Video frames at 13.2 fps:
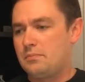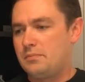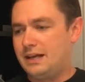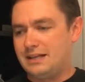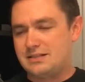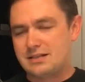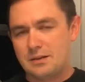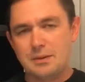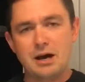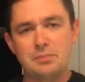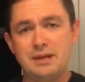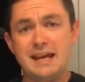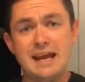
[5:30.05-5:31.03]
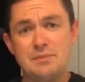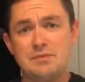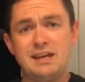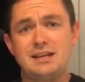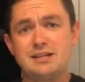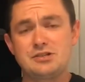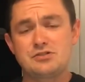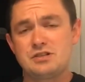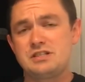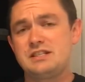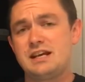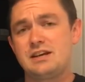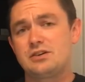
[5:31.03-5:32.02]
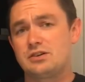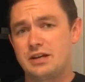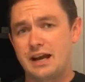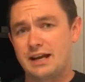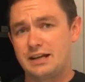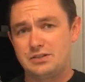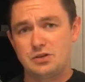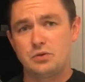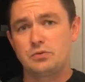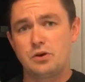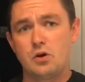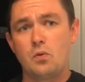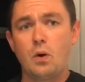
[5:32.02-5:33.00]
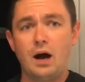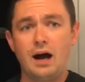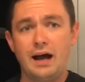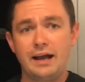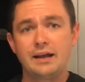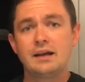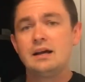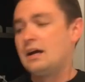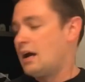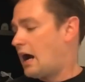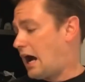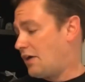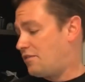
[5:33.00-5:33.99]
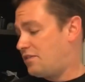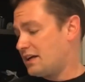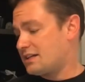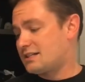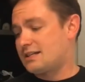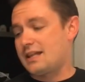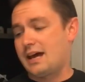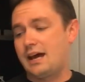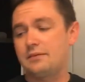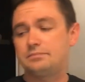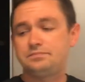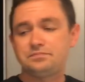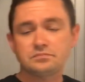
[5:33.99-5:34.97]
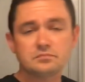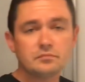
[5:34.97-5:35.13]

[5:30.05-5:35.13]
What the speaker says: became the industry standard, and I don't know why. I fixed that